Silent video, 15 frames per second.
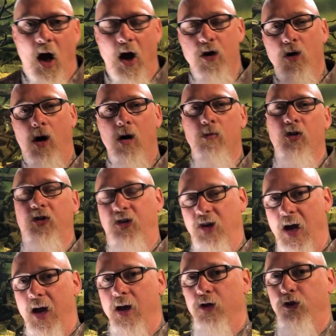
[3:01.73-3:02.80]
A normal
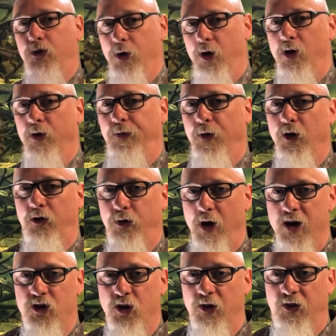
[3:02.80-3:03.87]
styled trickle
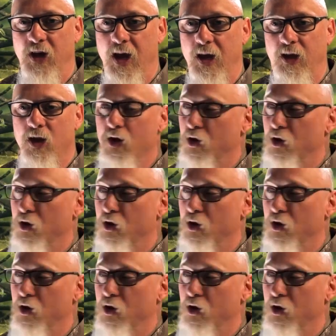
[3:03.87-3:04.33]
filtration tank